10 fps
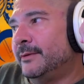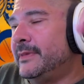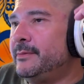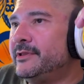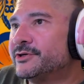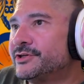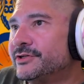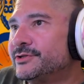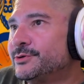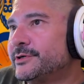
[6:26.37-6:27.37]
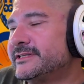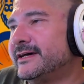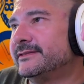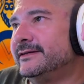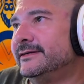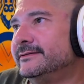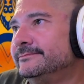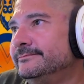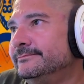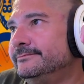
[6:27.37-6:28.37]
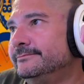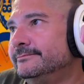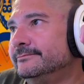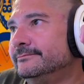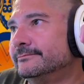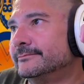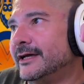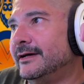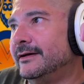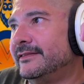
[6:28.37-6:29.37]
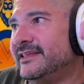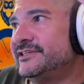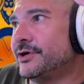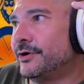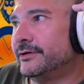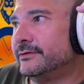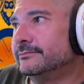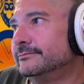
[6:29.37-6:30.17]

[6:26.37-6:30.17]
Maybe there's good stories out there. These aren't.